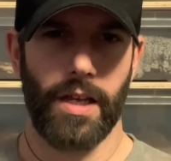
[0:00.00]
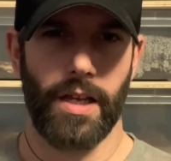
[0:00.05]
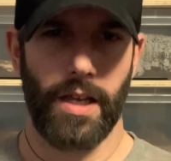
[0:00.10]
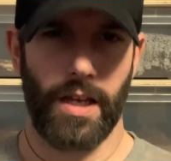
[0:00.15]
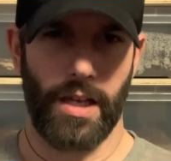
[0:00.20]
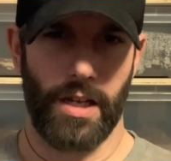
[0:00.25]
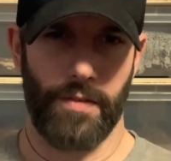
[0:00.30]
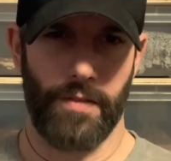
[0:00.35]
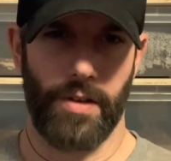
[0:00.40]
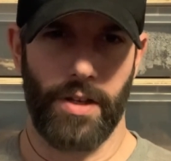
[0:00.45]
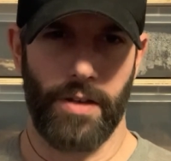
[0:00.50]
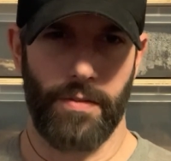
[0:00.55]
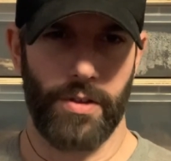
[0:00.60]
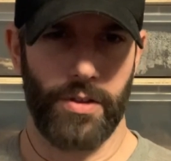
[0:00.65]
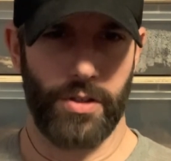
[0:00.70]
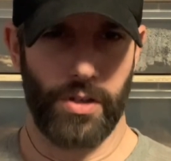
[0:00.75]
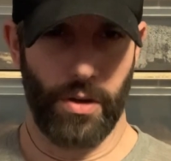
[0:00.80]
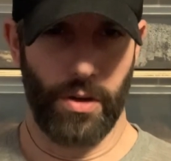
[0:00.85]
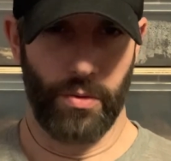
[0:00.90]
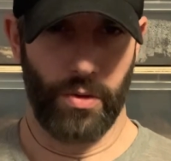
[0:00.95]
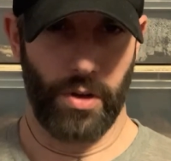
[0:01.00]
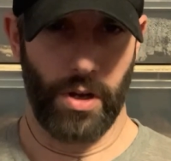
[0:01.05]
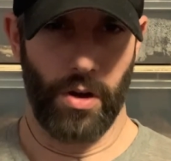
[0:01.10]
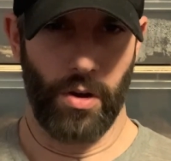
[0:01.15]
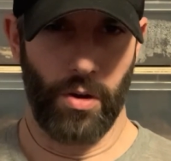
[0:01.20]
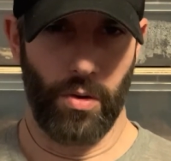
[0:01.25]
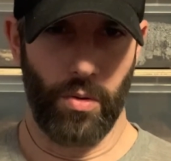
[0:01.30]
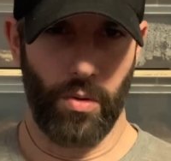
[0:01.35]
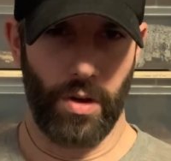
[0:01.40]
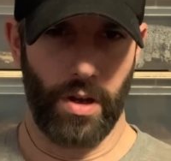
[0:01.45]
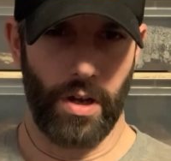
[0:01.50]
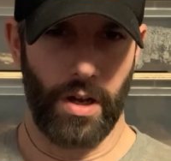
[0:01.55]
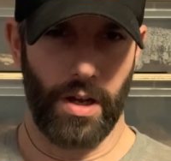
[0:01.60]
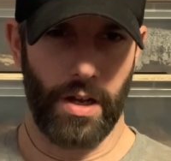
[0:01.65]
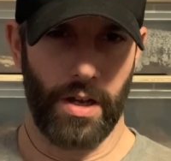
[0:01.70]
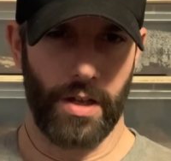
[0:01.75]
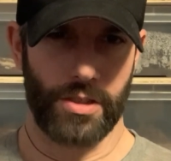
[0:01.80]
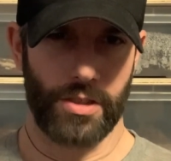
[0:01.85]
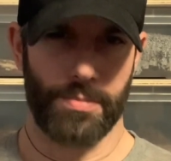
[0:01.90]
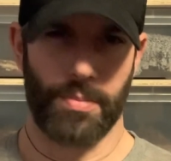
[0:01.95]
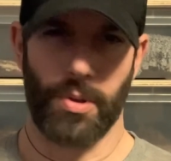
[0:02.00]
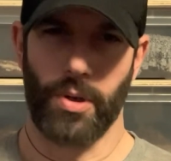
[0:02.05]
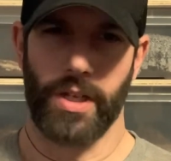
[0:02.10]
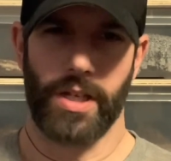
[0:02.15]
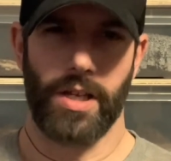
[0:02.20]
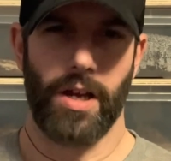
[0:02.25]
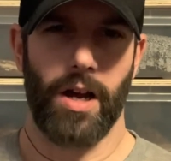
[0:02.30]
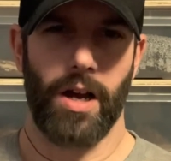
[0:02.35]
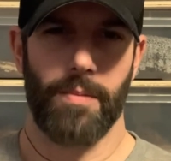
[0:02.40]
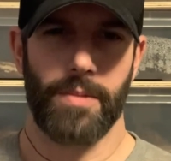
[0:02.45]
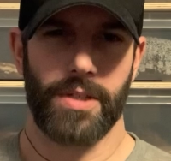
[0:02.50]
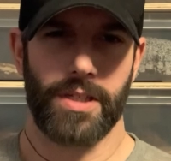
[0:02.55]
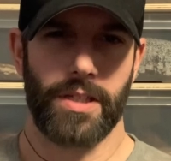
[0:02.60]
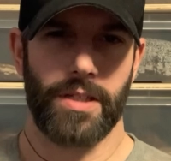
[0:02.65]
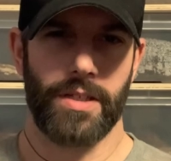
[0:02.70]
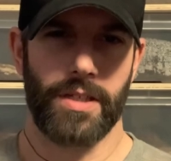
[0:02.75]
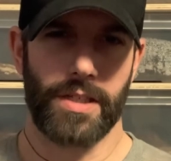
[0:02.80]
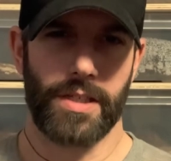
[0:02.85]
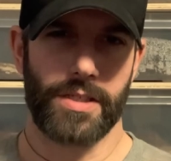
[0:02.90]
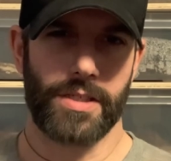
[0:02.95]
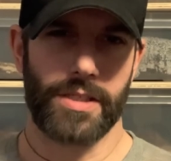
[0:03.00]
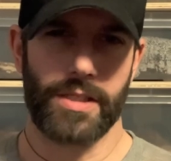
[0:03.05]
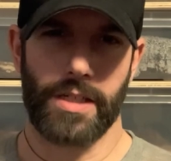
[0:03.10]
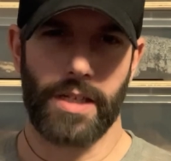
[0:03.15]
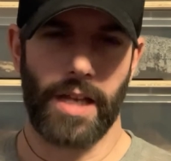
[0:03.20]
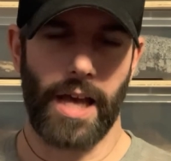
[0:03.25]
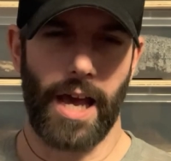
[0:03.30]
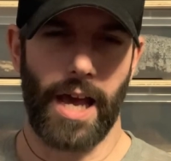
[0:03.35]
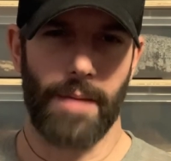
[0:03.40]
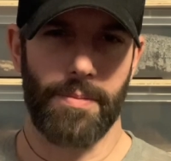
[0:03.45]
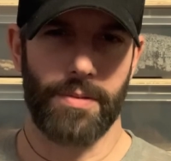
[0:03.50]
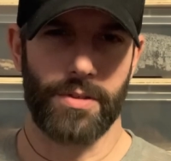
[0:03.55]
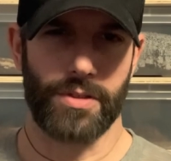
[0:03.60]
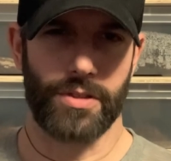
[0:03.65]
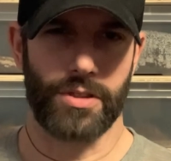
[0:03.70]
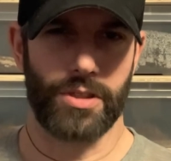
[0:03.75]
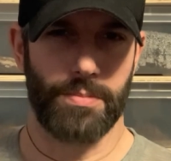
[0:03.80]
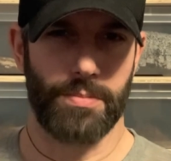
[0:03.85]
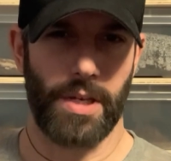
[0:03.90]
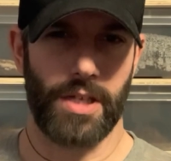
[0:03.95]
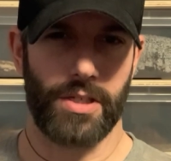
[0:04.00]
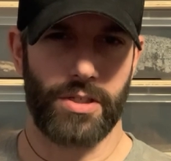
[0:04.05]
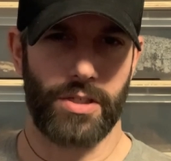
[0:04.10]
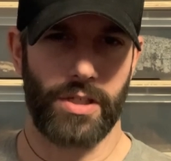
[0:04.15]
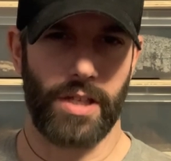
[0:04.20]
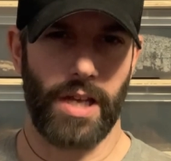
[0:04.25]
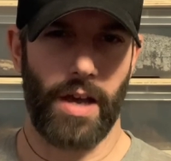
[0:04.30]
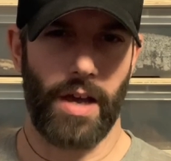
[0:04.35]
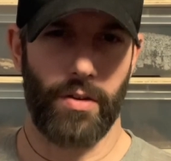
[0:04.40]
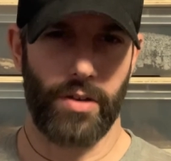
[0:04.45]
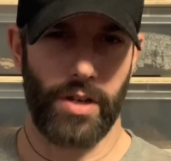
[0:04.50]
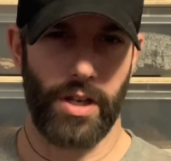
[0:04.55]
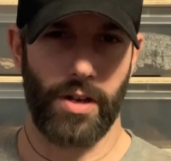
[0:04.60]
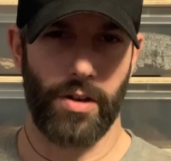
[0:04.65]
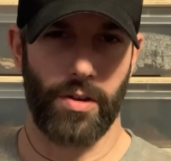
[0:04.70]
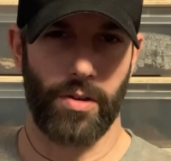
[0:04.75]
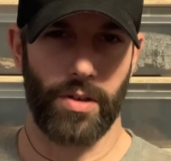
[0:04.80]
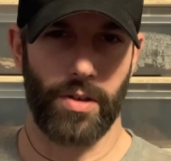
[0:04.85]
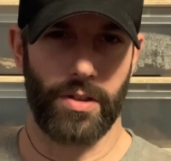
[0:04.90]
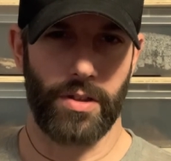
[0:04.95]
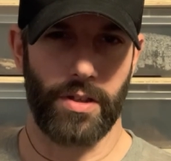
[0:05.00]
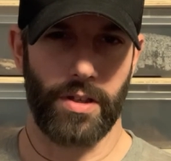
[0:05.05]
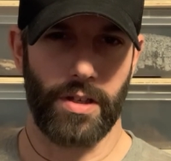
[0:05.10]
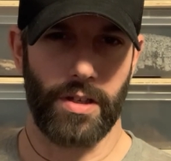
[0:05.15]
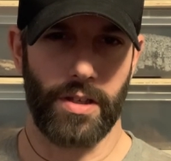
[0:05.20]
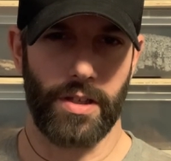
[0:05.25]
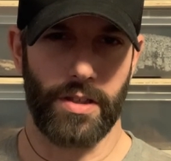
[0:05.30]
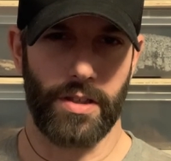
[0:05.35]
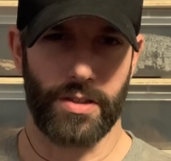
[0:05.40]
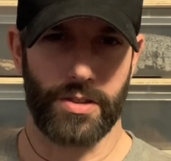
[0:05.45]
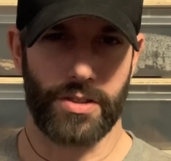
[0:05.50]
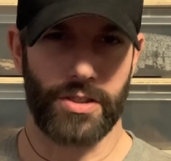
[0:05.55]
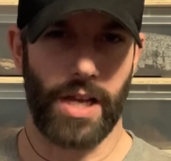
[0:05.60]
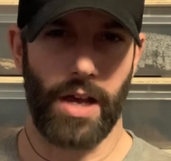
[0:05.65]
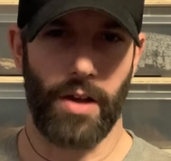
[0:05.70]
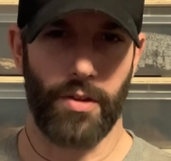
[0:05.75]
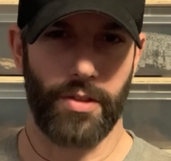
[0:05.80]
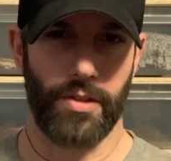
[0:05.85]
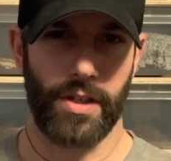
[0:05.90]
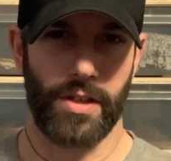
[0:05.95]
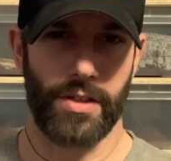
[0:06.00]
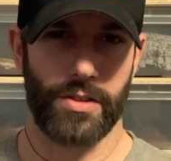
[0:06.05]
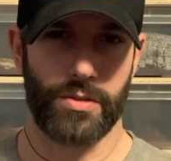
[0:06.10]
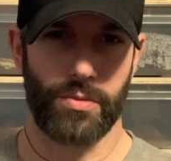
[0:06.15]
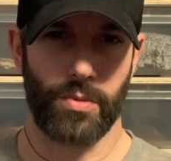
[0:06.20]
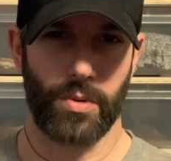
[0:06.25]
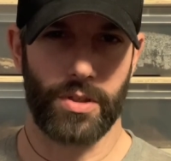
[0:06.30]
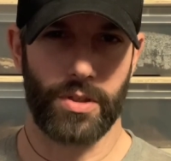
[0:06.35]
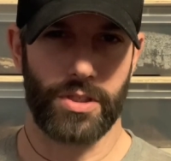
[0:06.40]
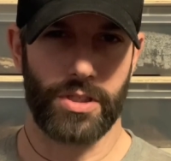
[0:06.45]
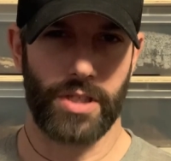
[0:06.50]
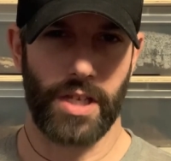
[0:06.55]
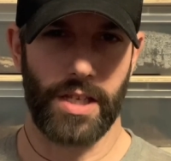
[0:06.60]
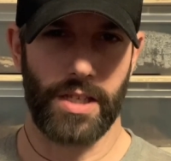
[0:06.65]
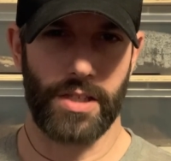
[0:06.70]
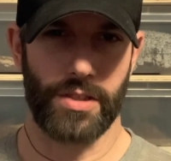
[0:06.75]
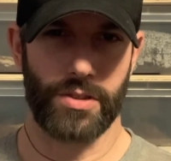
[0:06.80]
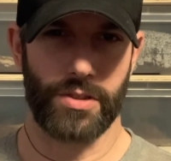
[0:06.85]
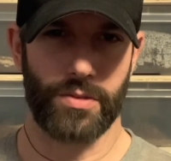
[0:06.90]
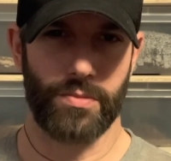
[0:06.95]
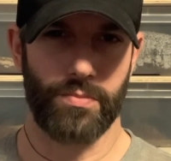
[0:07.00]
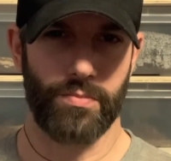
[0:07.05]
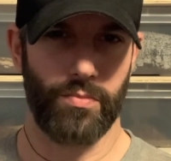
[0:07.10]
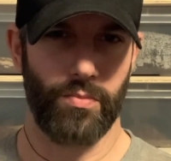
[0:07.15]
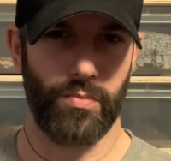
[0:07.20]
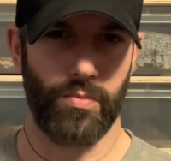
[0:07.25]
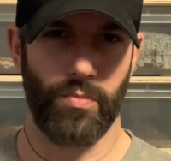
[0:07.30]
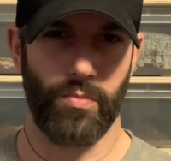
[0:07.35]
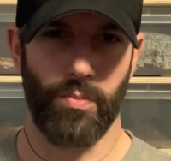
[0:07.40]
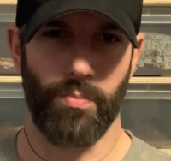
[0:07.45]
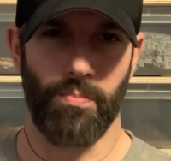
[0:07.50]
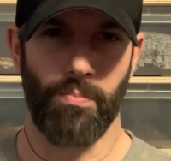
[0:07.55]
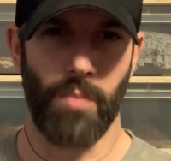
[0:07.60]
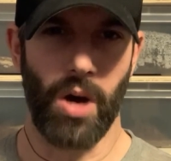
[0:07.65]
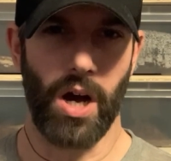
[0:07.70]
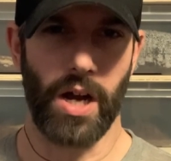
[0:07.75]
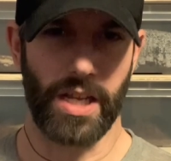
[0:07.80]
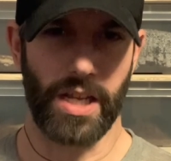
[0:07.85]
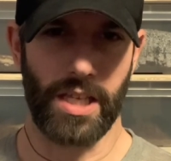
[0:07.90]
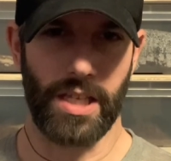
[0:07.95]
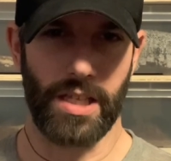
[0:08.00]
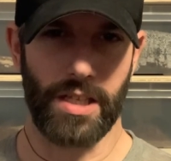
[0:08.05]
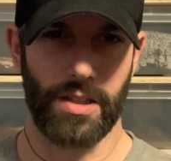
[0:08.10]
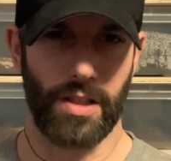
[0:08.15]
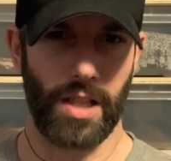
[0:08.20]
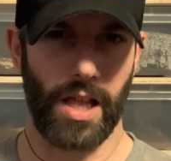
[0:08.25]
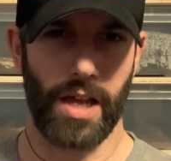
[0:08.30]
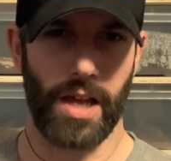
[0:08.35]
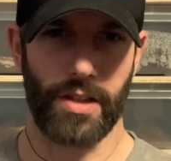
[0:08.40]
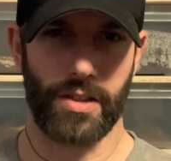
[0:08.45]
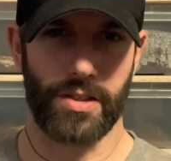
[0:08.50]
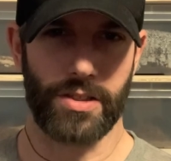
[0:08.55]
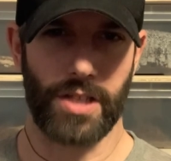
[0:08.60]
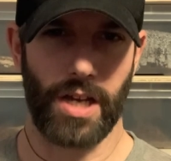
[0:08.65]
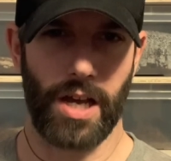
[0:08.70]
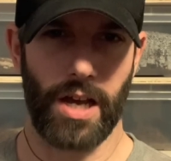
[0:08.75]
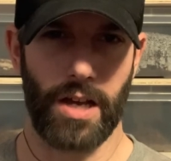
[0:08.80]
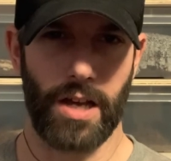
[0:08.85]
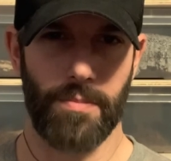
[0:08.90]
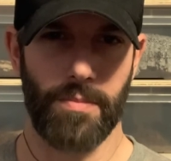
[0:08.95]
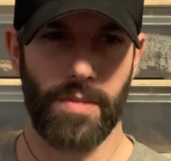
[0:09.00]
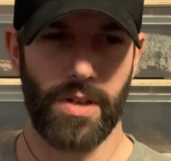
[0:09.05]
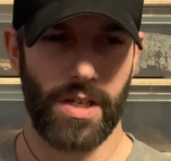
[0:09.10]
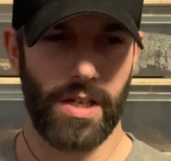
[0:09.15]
And if any of you don't know, it's a pretty common condition. It happens especially out here in the southeast, where it stays muggy a lot of the time.